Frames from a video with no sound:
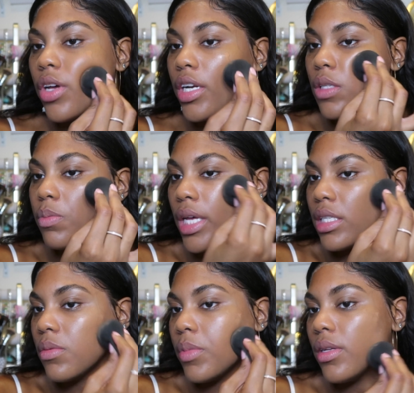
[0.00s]
So I just
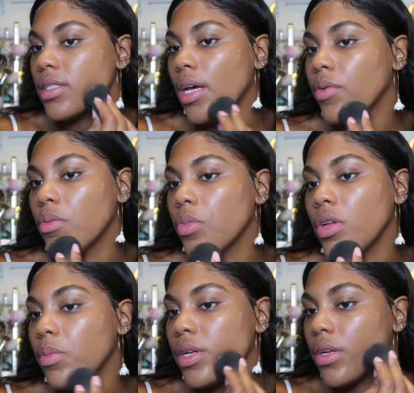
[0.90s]
basically blend this out with a
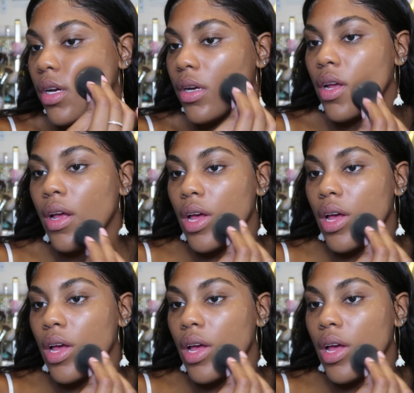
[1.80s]
beauty blender.